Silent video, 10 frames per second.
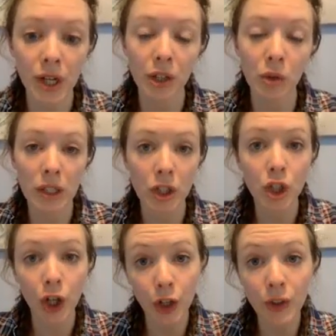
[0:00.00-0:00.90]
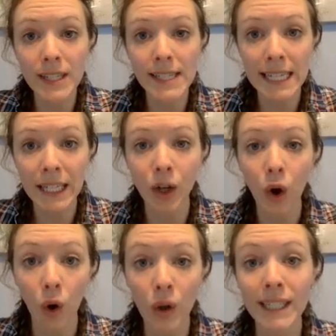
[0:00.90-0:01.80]
You need to turn this in
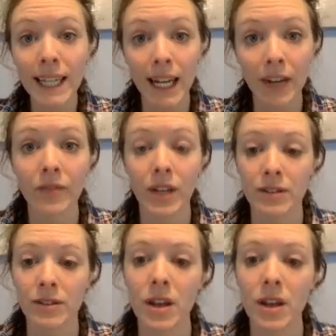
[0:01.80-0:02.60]
on Canvas.